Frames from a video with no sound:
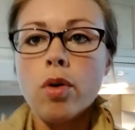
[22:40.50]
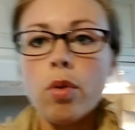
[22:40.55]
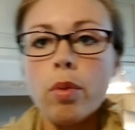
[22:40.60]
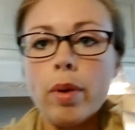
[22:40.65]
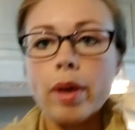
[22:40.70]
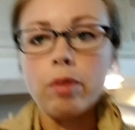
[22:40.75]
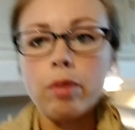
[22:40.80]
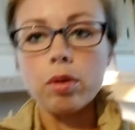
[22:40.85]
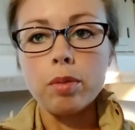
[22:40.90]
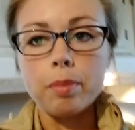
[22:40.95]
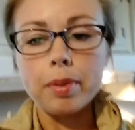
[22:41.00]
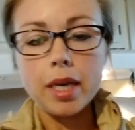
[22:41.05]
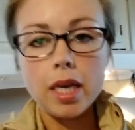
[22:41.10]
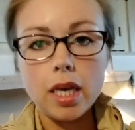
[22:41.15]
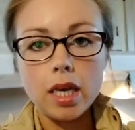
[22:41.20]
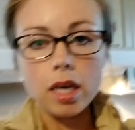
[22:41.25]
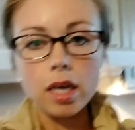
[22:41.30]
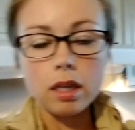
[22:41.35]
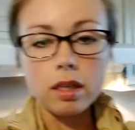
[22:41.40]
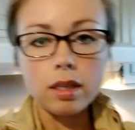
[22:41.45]
we will
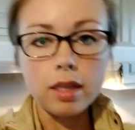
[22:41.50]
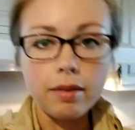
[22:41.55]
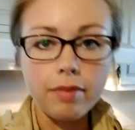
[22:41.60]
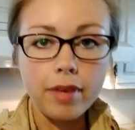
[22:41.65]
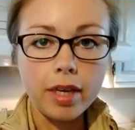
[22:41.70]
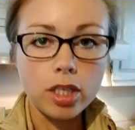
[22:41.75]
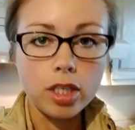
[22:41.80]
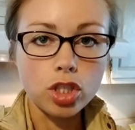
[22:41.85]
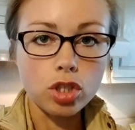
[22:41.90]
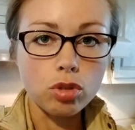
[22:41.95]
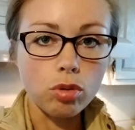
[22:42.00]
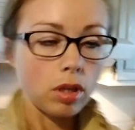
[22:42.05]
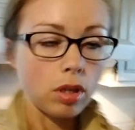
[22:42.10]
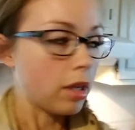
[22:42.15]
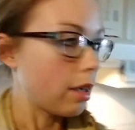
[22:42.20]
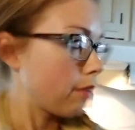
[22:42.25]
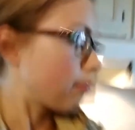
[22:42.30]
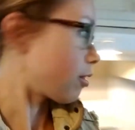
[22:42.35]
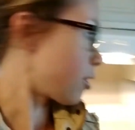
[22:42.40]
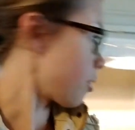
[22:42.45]
be leaving
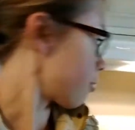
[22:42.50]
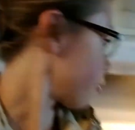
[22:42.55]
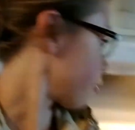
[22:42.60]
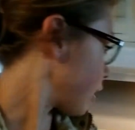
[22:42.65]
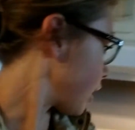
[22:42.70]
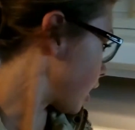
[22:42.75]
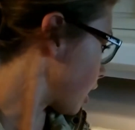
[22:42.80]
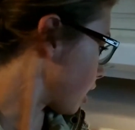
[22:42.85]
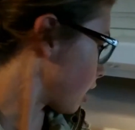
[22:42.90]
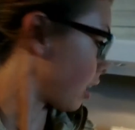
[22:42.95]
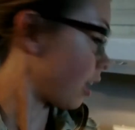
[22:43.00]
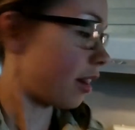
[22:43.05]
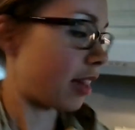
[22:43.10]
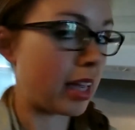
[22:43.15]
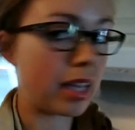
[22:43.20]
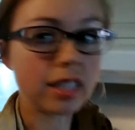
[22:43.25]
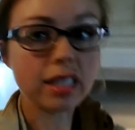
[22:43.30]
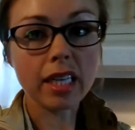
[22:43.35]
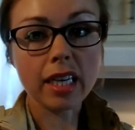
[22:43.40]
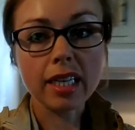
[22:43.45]
shortly for the fair. I
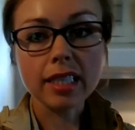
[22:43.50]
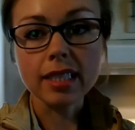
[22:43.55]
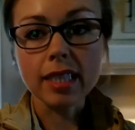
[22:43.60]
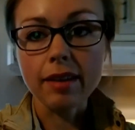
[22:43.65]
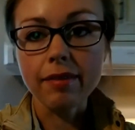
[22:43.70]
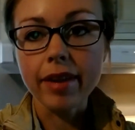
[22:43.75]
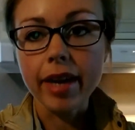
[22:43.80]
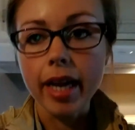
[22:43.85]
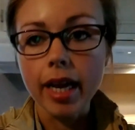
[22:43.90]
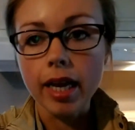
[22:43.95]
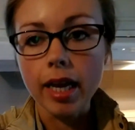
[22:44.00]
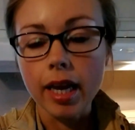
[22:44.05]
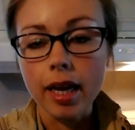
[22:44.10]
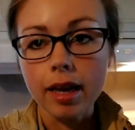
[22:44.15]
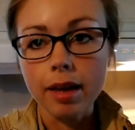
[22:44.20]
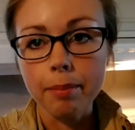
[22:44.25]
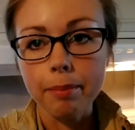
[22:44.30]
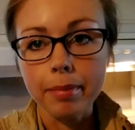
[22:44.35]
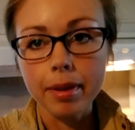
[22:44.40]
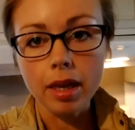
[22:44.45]
think it's like 7
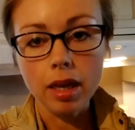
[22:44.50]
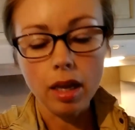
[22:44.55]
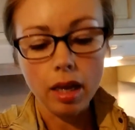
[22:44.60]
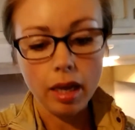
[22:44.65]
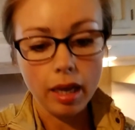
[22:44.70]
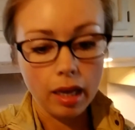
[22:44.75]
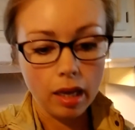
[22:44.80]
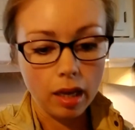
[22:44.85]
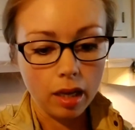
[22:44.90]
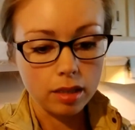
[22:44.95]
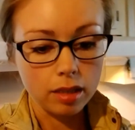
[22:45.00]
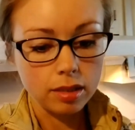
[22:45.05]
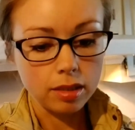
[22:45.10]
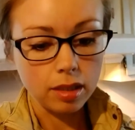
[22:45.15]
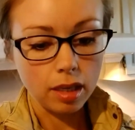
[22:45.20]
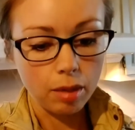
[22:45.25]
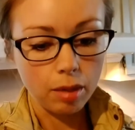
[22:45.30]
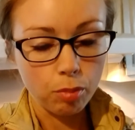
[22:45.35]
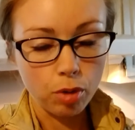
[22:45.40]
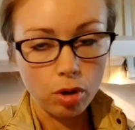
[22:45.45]
a.m. and
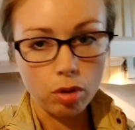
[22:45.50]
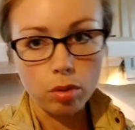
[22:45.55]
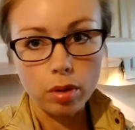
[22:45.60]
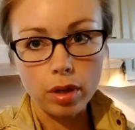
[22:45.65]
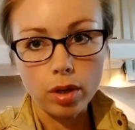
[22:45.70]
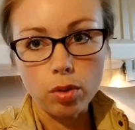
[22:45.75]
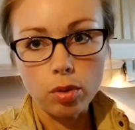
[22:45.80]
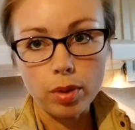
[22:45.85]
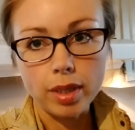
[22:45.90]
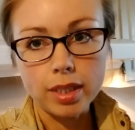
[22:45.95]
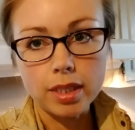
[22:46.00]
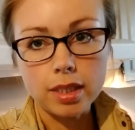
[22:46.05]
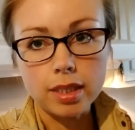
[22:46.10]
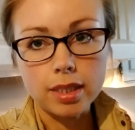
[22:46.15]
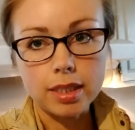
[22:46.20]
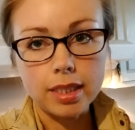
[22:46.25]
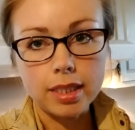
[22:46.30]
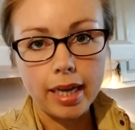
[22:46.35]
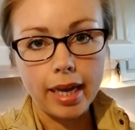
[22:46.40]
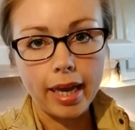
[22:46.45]
we're only going to
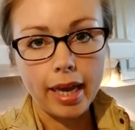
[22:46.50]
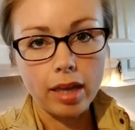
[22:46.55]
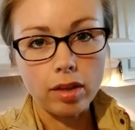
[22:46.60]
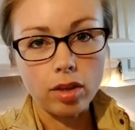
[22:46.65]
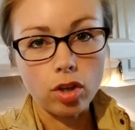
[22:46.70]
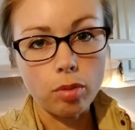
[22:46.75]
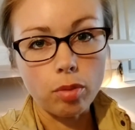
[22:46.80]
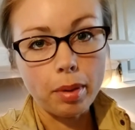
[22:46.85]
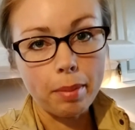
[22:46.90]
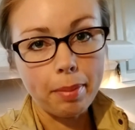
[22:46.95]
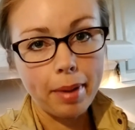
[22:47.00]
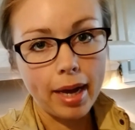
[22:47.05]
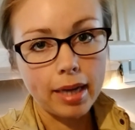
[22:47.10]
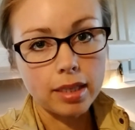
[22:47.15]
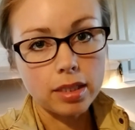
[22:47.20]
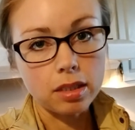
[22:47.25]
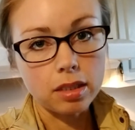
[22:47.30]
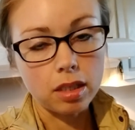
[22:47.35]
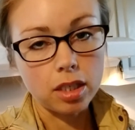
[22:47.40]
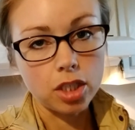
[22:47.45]
stay a little bit
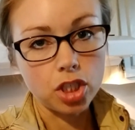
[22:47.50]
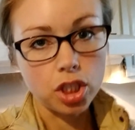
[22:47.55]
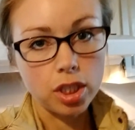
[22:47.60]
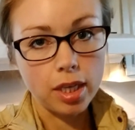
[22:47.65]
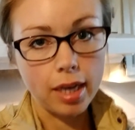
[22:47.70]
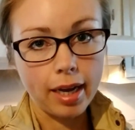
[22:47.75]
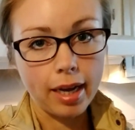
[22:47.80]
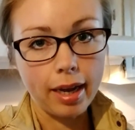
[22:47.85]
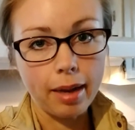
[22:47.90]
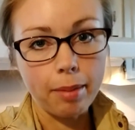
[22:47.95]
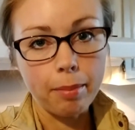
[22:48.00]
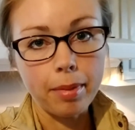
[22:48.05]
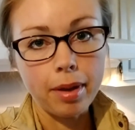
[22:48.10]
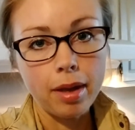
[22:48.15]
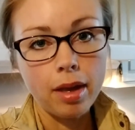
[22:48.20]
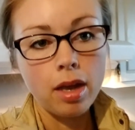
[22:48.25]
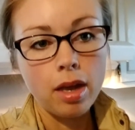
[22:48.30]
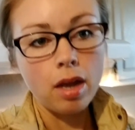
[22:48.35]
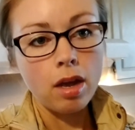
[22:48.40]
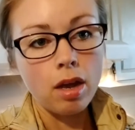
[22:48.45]
past lunchtime.
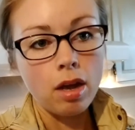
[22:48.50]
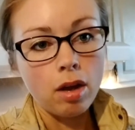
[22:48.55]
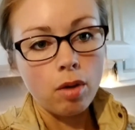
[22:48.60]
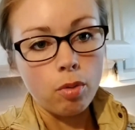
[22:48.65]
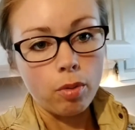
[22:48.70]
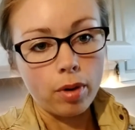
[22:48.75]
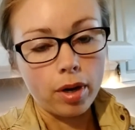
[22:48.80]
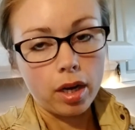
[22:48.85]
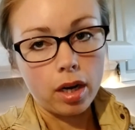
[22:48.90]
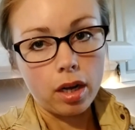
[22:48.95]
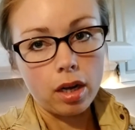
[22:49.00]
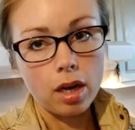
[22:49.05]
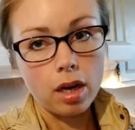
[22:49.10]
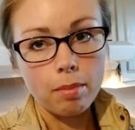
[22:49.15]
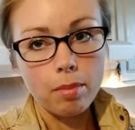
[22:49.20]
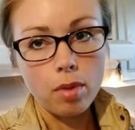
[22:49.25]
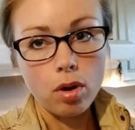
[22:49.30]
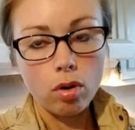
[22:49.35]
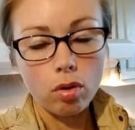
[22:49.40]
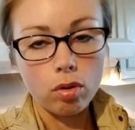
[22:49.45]
We're going to
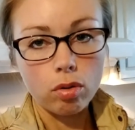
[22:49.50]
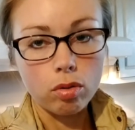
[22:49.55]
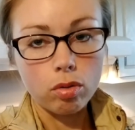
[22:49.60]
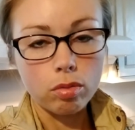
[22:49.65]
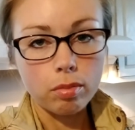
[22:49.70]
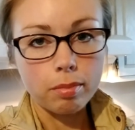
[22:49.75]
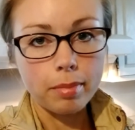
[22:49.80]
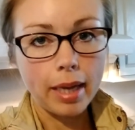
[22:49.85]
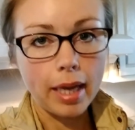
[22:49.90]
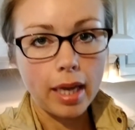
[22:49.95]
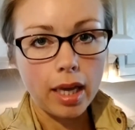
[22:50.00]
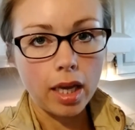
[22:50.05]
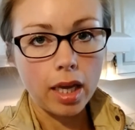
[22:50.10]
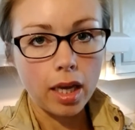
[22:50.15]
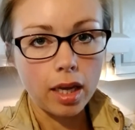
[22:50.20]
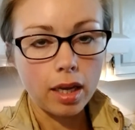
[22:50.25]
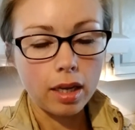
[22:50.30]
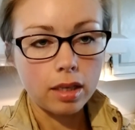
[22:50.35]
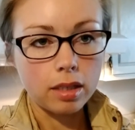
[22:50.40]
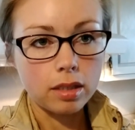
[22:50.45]
come home
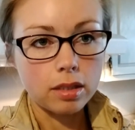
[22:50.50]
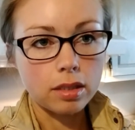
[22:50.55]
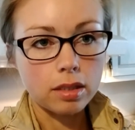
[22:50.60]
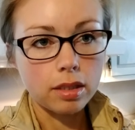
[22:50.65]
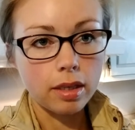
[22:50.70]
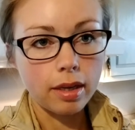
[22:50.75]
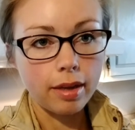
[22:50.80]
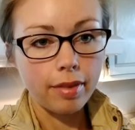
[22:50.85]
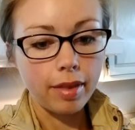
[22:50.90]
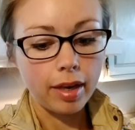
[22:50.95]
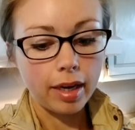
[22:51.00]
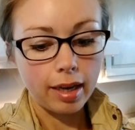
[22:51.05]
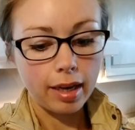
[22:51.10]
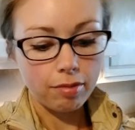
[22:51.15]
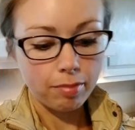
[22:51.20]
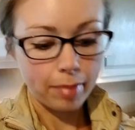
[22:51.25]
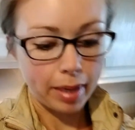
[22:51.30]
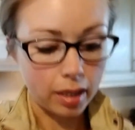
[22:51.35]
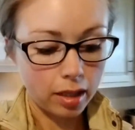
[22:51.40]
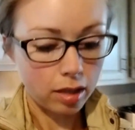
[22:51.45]
and then give
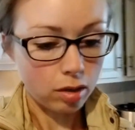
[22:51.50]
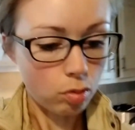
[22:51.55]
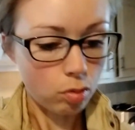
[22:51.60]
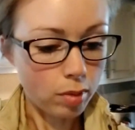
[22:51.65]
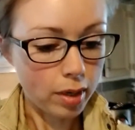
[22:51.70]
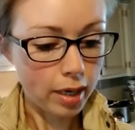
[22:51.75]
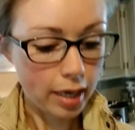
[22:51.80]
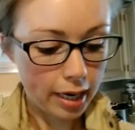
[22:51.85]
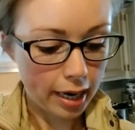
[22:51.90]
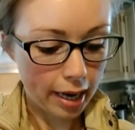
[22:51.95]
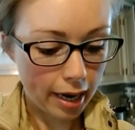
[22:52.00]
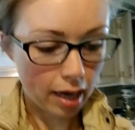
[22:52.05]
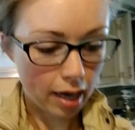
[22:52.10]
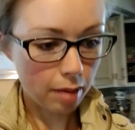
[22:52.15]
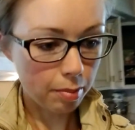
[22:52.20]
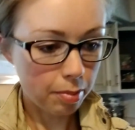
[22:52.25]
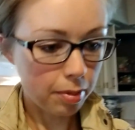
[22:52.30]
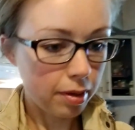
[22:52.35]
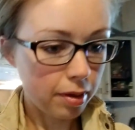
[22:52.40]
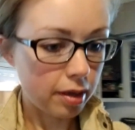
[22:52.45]
my little one a
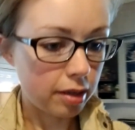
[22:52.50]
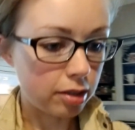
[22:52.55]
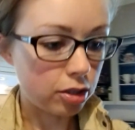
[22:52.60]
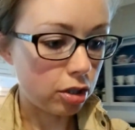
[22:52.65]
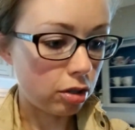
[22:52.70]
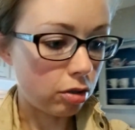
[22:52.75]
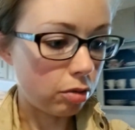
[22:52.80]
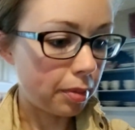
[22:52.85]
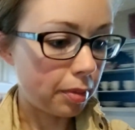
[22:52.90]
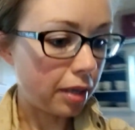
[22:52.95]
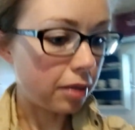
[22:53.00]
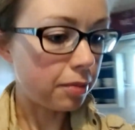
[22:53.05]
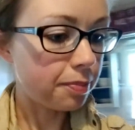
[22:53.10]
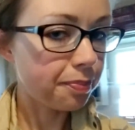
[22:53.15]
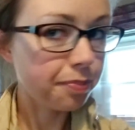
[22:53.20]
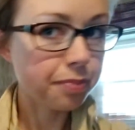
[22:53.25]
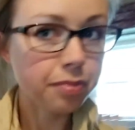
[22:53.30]
nap. Here's your oatmeal.